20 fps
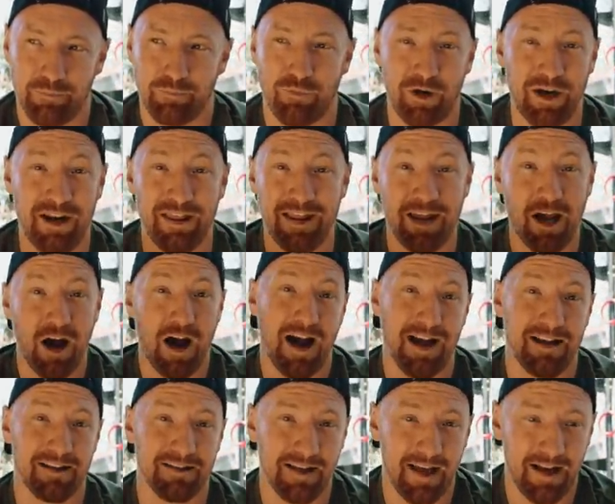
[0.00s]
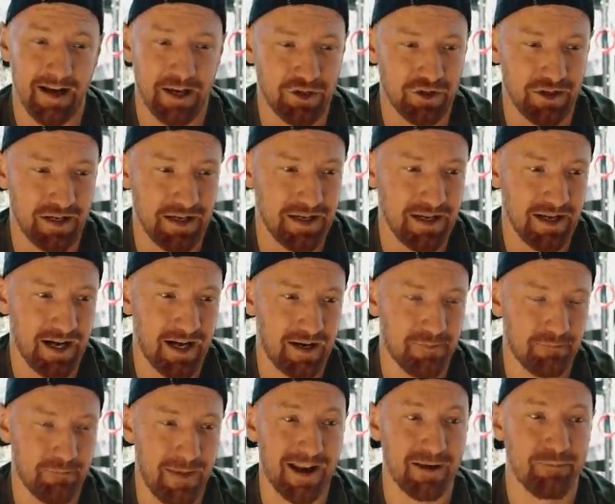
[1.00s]
bringing the eyes and actually uh,
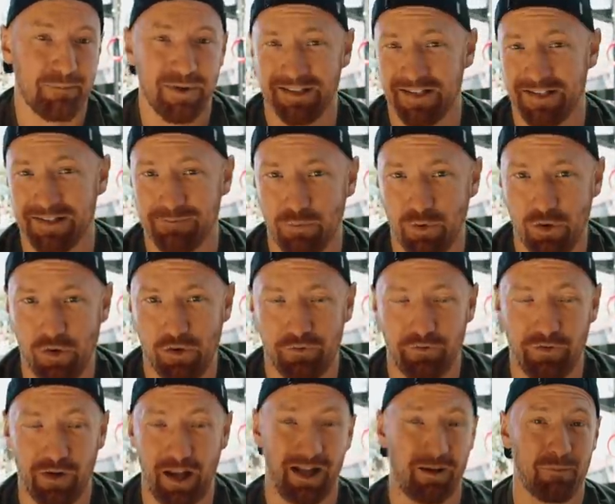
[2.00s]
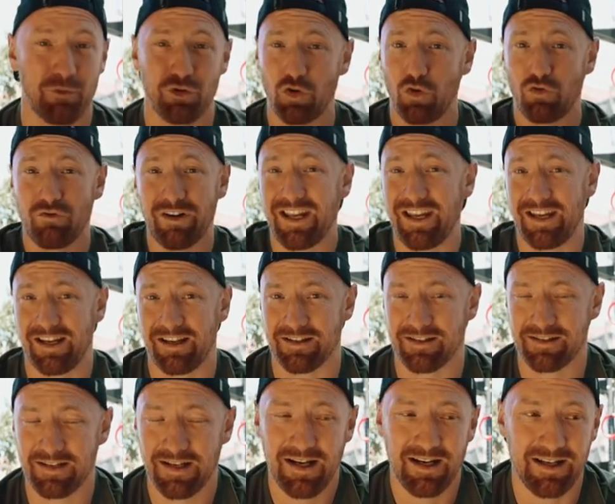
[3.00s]
make a business move, like I'm sure Ricky
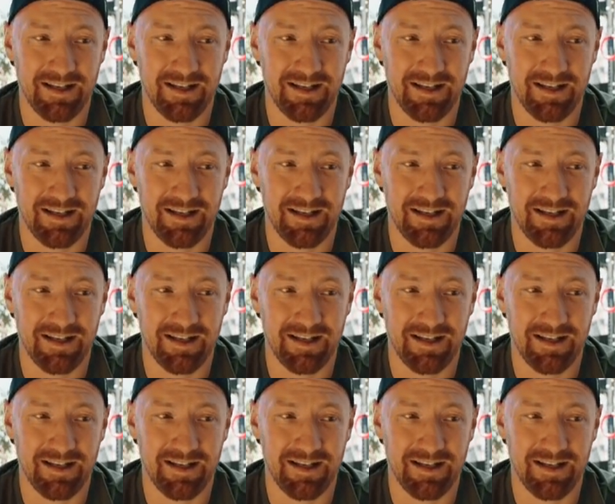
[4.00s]
is?